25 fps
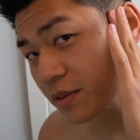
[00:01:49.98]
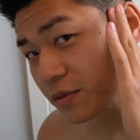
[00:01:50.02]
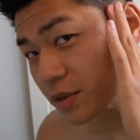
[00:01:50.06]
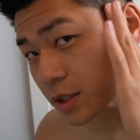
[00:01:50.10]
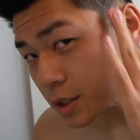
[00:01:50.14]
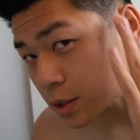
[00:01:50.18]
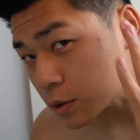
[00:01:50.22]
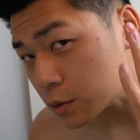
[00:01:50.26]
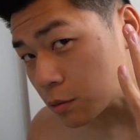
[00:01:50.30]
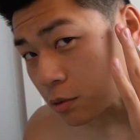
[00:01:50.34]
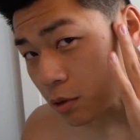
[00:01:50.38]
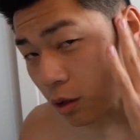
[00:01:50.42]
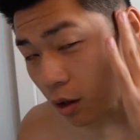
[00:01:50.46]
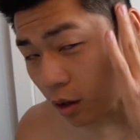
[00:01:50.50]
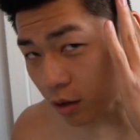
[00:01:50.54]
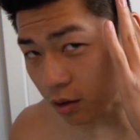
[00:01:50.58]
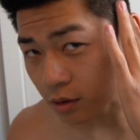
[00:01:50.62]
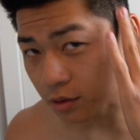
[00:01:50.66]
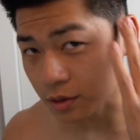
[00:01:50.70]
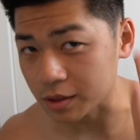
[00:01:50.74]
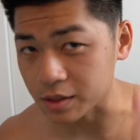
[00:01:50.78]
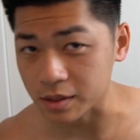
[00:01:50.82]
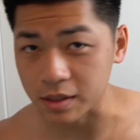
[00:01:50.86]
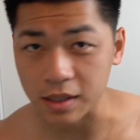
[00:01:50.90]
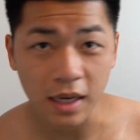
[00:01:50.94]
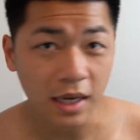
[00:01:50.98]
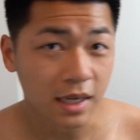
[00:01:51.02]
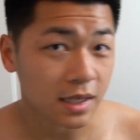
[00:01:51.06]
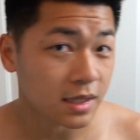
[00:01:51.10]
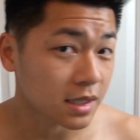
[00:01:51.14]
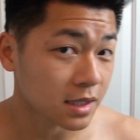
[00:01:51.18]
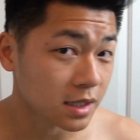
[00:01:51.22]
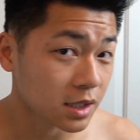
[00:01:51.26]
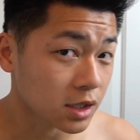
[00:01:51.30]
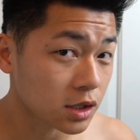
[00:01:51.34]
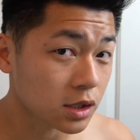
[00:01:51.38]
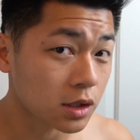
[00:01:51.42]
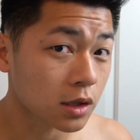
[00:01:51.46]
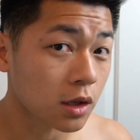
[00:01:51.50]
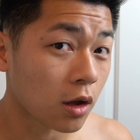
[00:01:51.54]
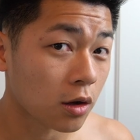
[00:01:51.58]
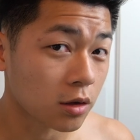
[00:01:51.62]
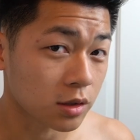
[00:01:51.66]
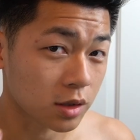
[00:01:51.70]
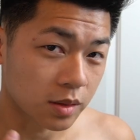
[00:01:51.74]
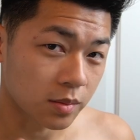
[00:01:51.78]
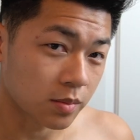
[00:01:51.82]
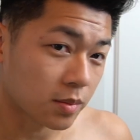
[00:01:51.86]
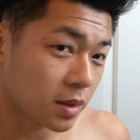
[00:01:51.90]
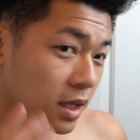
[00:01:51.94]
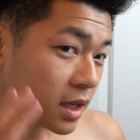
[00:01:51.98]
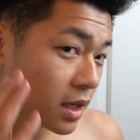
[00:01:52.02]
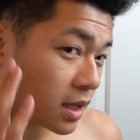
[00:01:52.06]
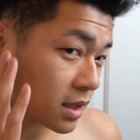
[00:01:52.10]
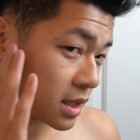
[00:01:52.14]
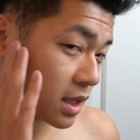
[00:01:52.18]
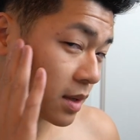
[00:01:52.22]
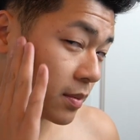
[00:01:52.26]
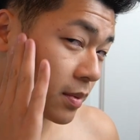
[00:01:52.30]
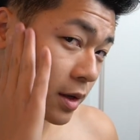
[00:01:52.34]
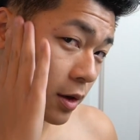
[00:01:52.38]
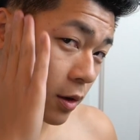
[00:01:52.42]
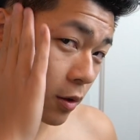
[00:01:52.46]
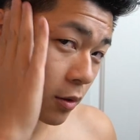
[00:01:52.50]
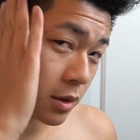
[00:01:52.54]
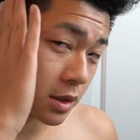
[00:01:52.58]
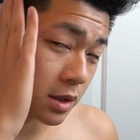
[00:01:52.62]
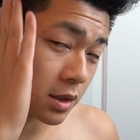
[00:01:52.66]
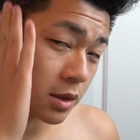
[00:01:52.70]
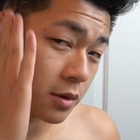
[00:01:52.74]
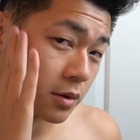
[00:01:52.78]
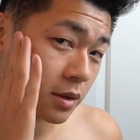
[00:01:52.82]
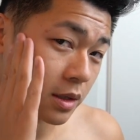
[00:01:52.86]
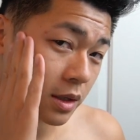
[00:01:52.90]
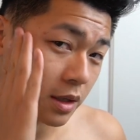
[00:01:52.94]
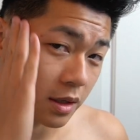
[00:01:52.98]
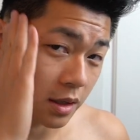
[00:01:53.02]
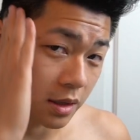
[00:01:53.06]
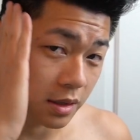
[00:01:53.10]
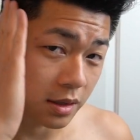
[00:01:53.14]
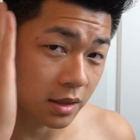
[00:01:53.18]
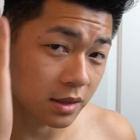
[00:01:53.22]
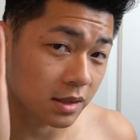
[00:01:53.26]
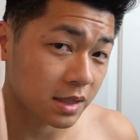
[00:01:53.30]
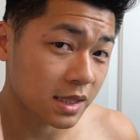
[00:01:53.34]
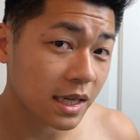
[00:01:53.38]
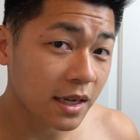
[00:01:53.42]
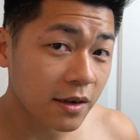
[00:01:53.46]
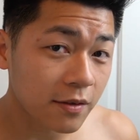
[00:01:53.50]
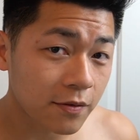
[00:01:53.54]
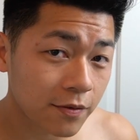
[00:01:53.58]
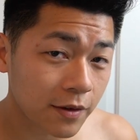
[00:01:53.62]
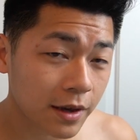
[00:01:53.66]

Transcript: even too long on the sides. It's just long to me because I've been always doing a skin